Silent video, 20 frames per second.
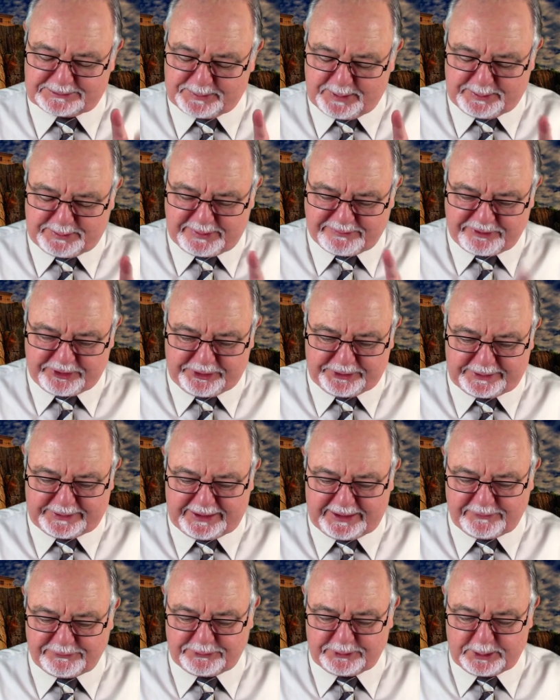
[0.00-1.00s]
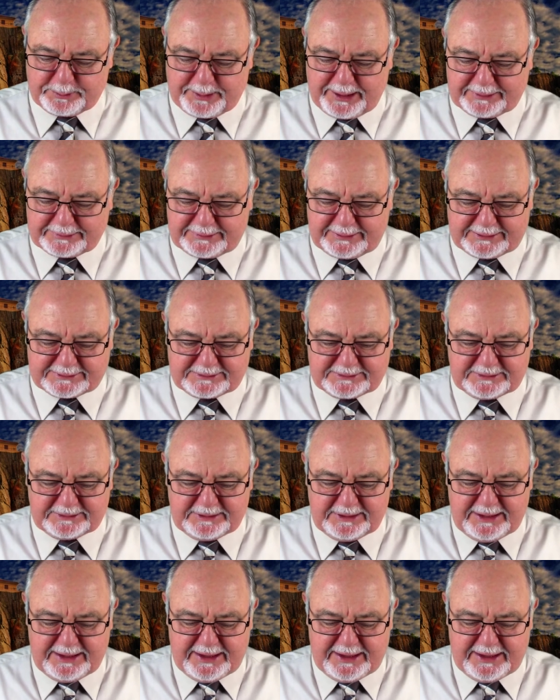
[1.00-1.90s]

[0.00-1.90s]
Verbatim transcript: be very careful about this.